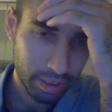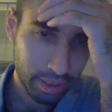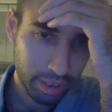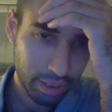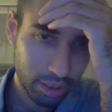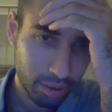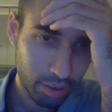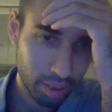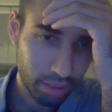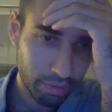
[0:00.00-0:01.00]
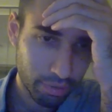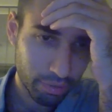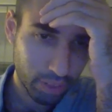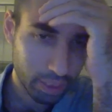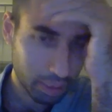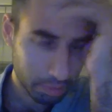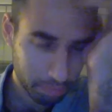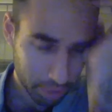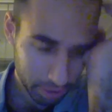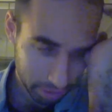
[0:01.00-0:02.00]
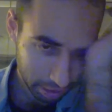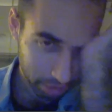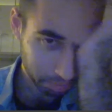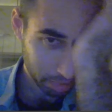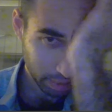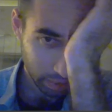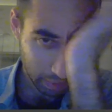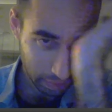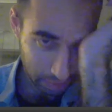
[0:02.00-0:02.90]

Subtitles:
I totally fucking missed it, man.